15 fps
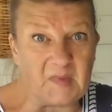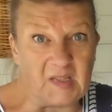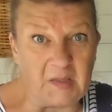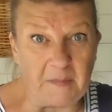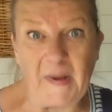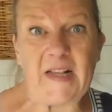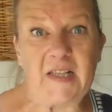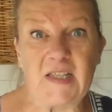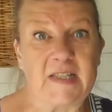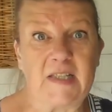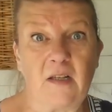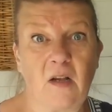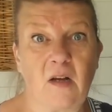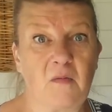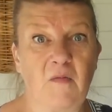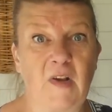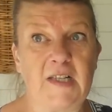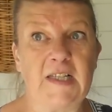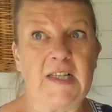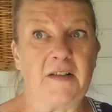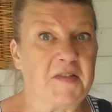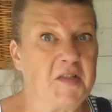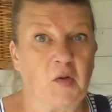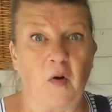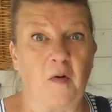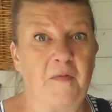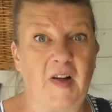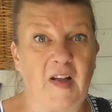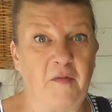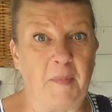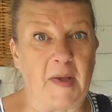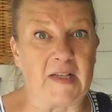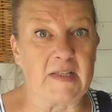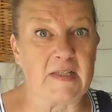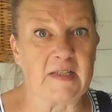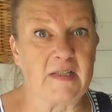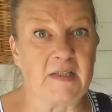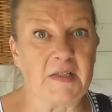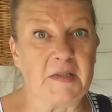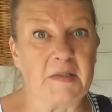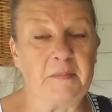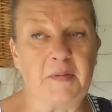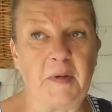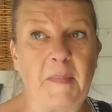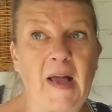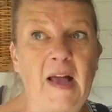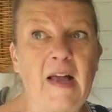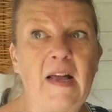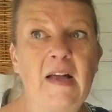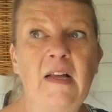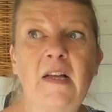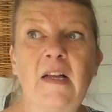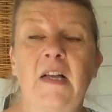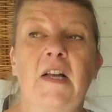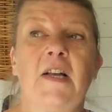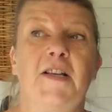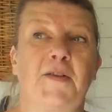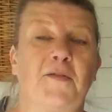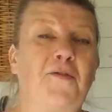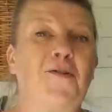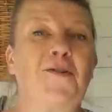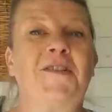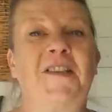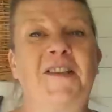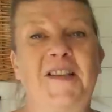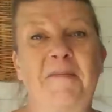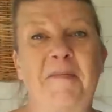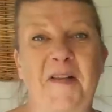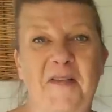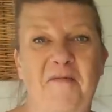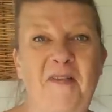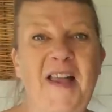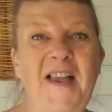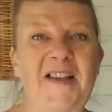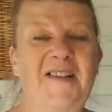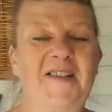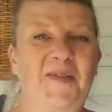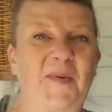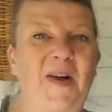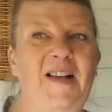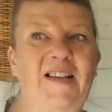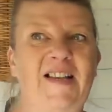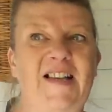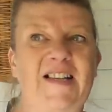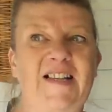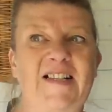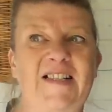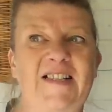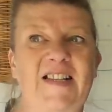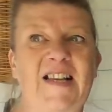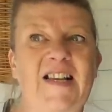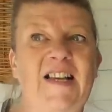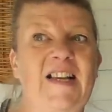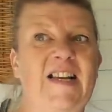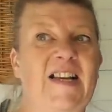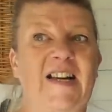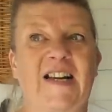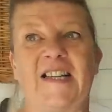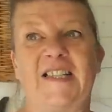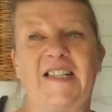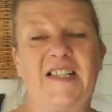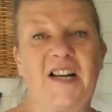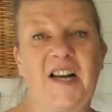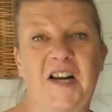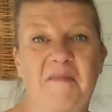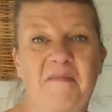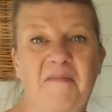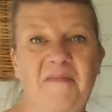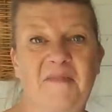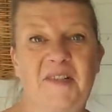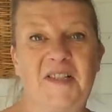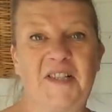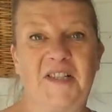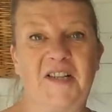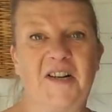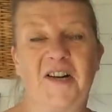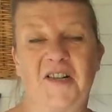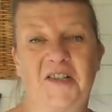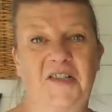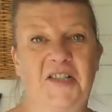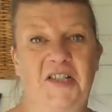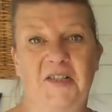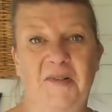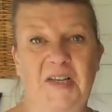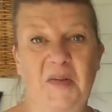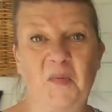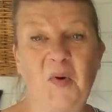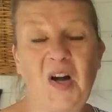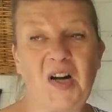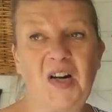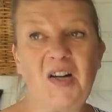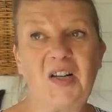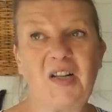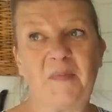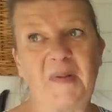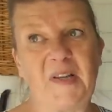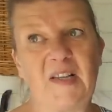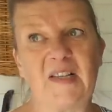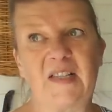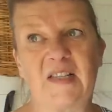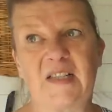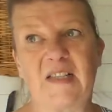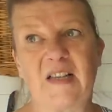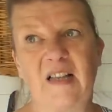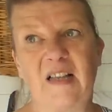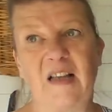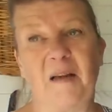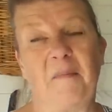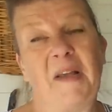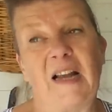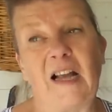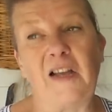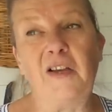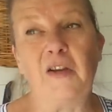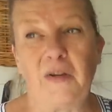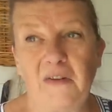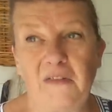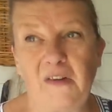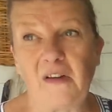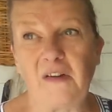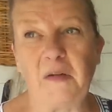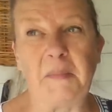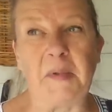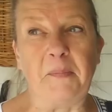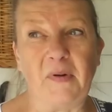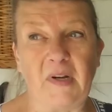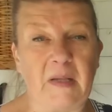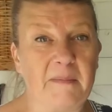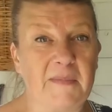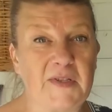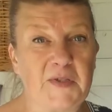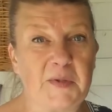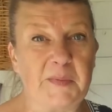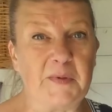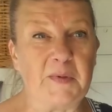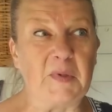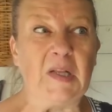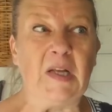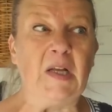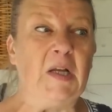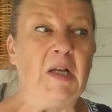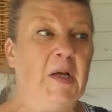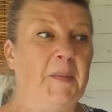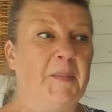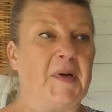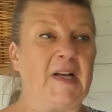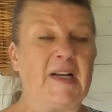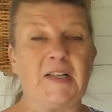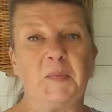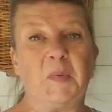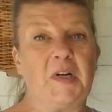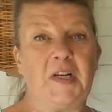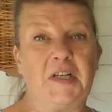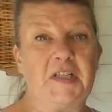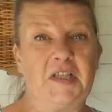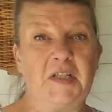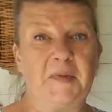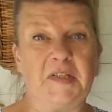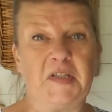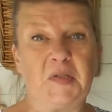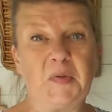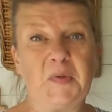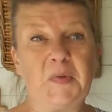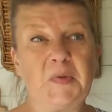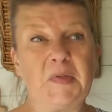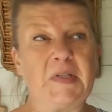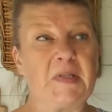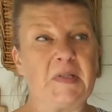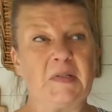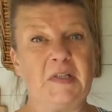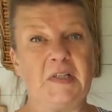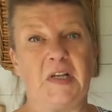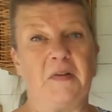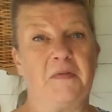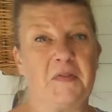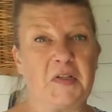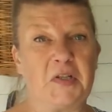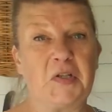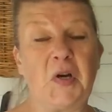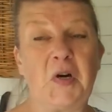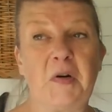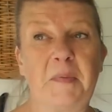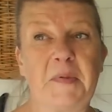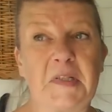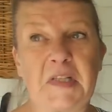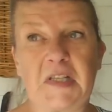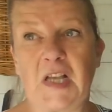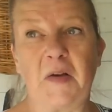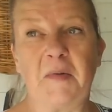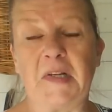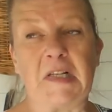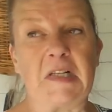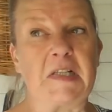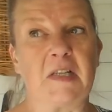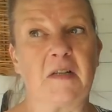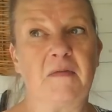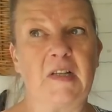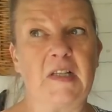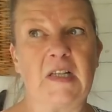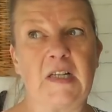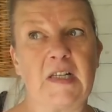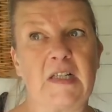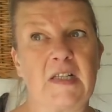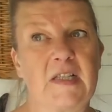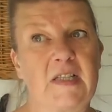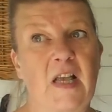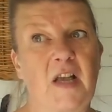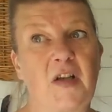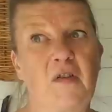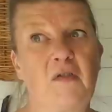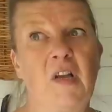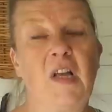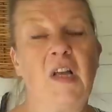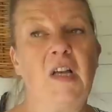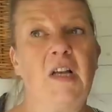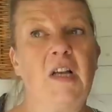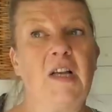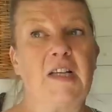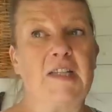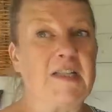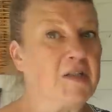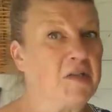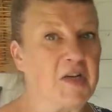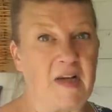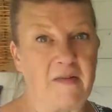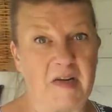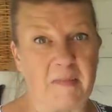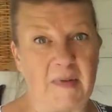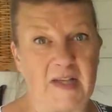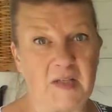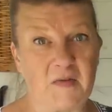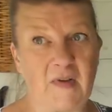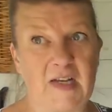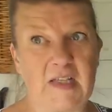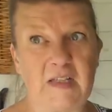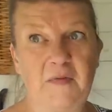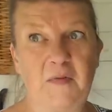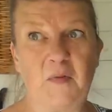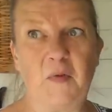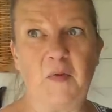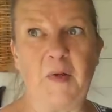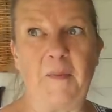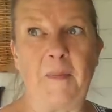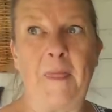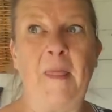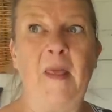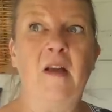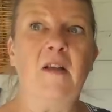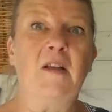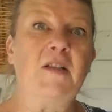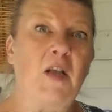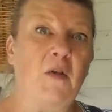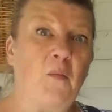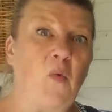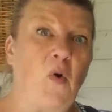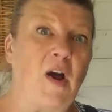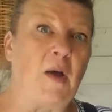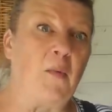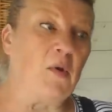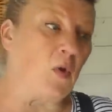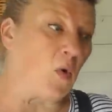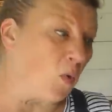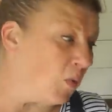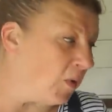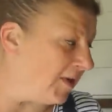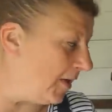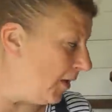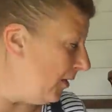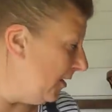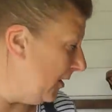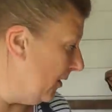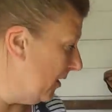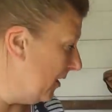the beds still aren't ready. I've still got five beds to prepare. So of course the thing about the rain as well is I didn't come to the garden to do any work because I mean I could have done it'd be pretty miserable but I had work to do indoors you know for the shop and sewing and stuff like that so I still don't have any beds ready for them so what I will also do